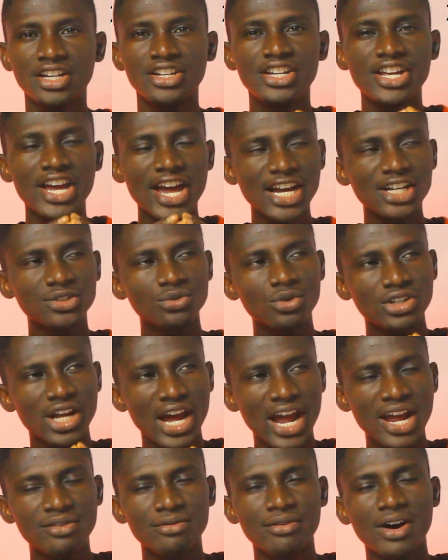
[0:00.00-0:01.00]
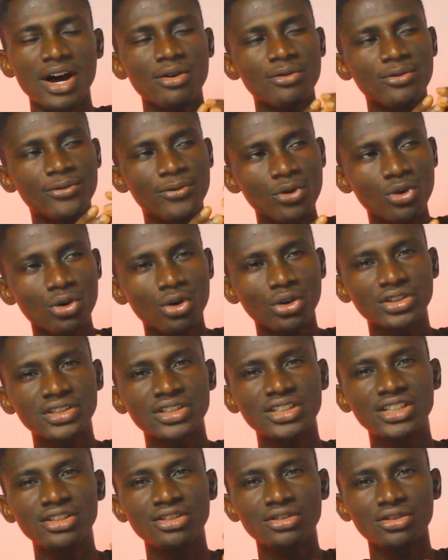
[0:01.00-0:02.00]
the X one however
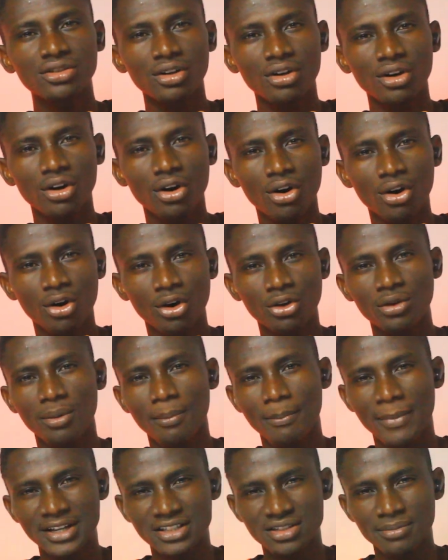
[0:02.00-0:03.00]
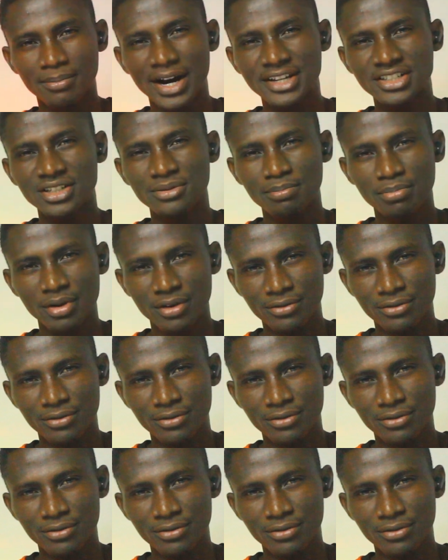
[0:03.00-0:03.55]
focuses on maximizing